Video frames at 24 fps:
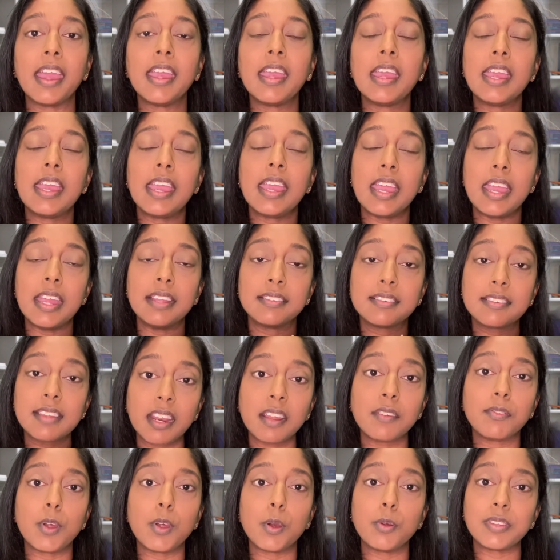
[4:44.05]
instead of
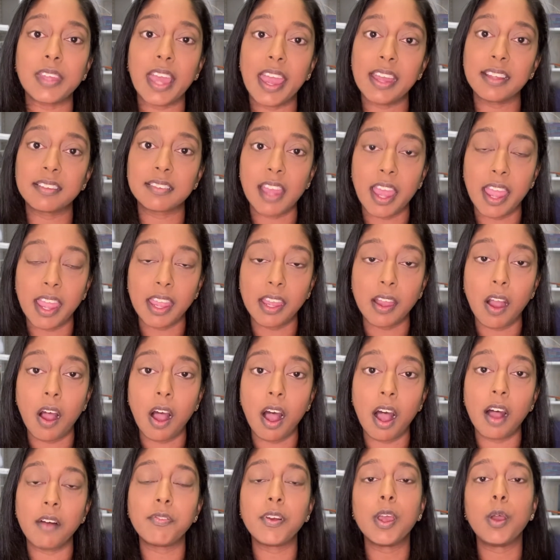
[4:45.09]
those eggs dying off,
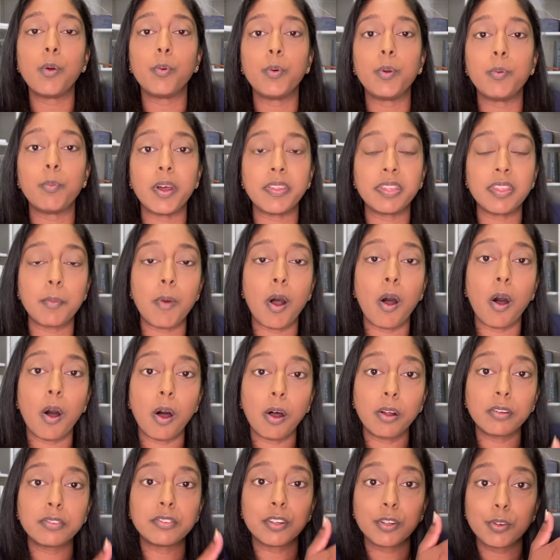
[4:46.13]
we want them all to
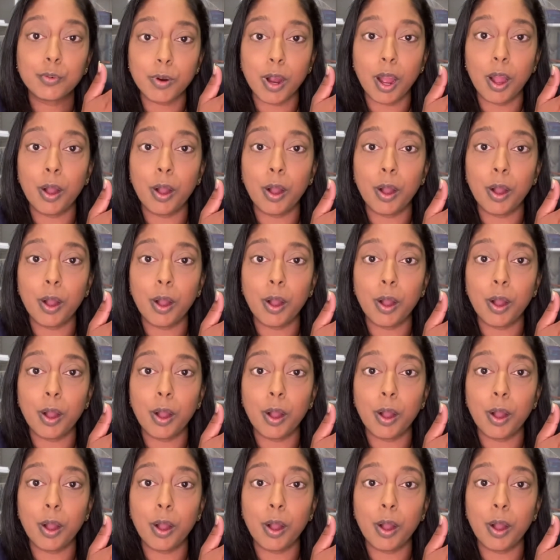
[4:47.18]
grow.